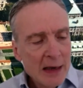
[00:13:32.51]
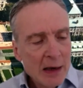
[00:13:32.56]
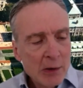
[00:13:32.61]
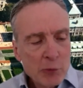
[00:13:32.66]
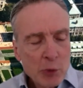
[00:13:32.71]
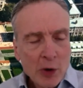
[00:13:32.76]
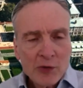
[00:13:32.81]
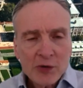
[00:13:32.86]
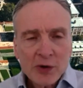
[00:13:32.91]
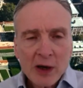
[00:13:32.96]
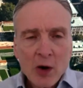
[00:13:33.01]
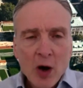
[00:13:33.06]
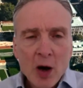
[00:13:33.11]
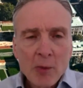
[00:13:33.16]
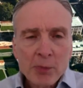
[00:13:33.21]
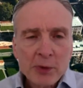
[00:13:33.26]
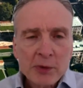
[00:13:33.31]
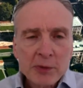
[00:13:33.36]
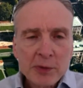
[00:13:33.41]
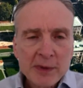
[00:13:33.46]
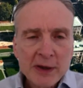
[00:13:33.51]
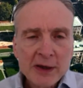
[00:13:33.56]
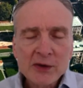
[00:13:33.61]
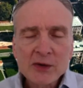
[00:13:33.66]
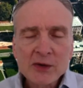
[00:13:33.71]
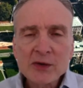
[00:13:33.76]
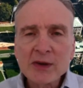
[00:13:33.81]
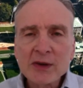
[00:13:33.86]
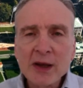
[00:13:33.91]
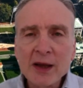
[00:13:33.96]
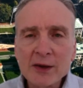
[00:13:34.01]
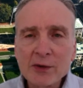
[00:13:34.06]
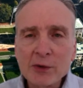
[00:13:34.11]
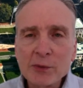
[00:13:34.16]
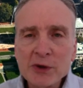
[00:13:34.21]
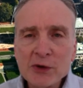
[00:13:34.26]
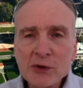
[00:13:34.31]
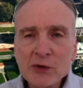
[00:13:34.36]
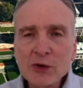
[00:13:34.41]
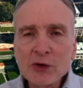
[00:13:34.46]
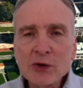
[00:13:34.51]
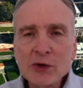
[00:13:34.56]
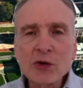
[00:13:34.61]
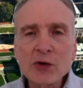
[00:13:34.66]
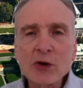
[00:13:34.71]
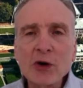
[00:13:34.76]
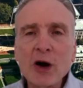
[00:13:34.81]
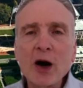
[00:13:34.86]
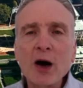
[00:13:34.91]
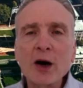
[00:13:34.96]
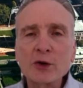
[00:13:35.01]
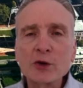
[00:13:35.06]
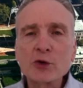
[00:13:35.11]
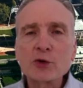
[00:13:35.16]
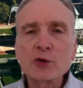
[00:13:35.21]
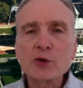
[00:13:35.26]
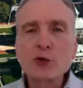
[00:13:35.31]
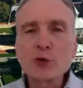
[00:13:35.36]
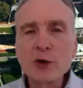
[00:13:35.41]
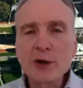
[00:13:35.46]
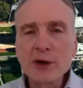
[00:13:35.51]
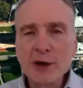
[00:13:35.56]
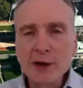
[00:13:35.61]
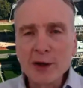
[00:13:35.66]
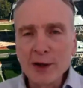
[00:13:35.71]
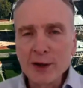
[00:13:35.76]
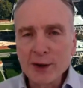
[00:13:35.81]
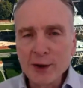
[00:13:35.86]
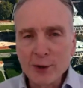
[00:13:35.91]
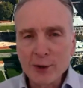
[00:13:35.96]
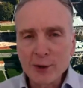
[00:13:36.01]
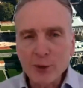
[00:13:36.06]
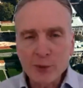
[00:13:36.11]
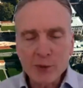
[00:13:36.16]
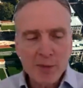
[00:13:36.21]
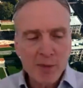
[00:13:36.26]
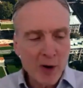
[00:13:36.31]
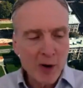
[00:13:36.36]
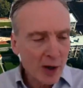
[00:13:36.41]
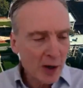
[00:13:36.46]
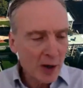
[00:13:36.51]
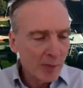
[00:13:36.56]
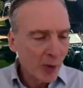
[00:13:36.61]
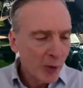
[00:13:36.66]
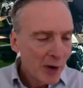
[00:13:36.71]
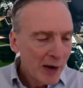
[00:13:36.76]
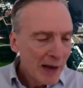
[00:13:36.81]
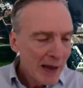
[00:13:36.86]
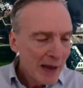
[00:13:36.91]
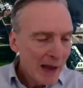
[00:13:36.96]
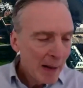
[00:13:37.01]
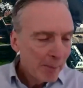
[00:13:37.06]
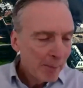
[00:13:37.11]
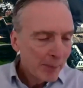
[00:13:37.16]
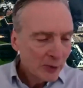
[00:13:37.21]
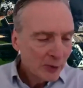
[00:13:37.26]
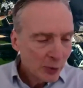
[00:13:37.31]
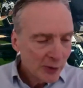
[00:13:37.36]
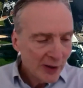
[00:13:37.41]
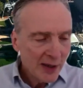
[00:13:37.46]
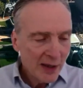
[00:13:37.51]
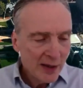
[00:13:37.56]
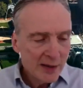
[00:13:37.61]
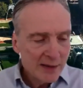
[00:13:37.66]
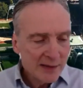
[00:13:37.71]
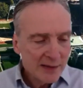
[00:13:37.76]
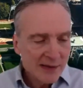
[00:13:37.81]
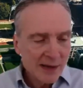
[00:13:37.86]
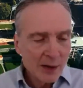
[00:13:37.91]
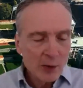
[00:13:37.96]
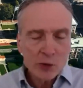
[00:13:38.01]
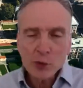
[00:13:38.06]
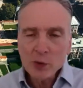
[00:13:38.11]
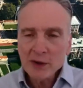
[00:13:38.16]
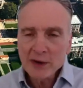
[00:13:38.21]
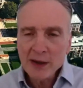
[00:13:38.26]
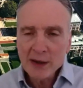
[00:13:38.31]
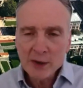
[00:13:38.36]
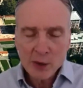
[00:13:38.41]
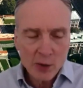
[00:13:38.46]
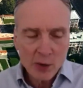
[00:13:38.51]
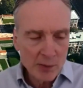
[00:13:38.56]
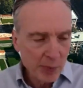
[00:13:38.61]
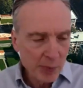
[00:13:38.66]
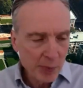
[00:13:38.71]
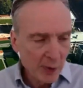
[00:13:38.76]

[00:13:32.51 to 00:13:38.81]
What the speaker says: Ron's accomplishments as a researcher are truly, you know, remarkable. But today is also a day to,